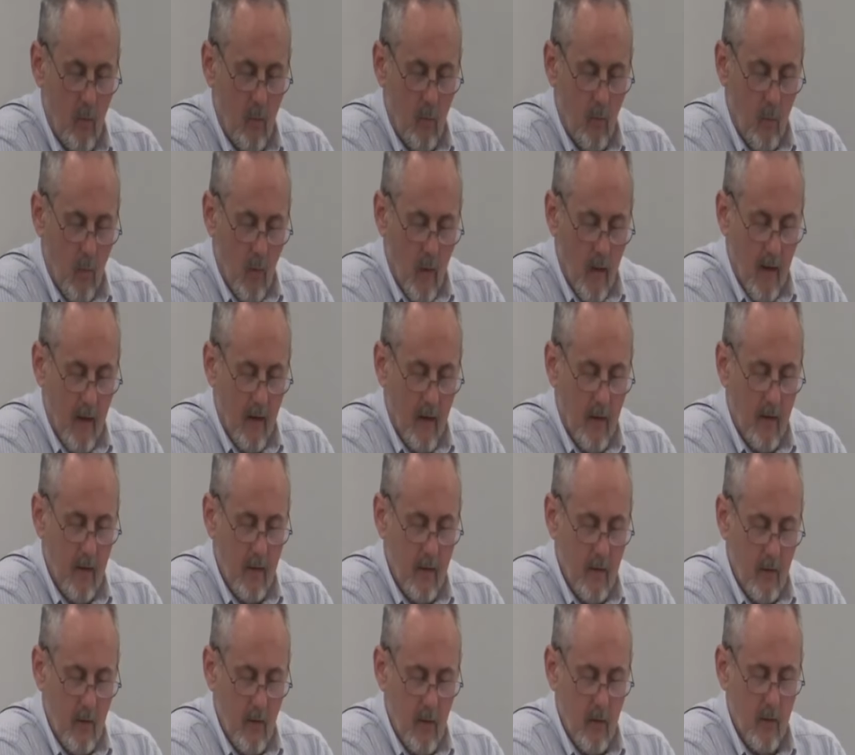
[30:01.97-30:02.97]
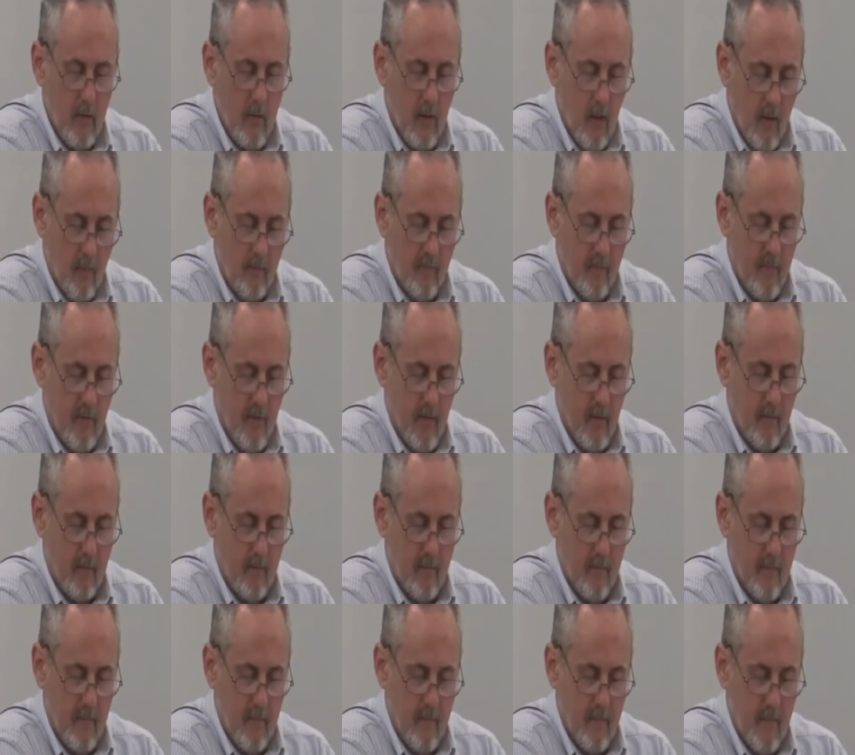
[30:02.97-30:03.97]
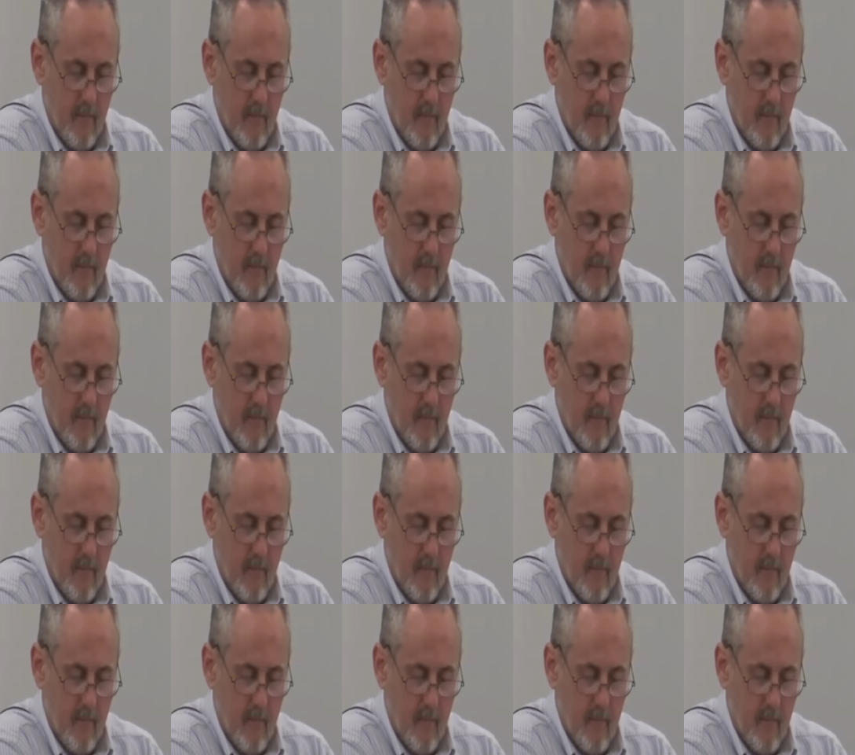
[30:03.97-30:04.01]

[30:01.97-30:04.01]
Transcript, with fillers: where you come from.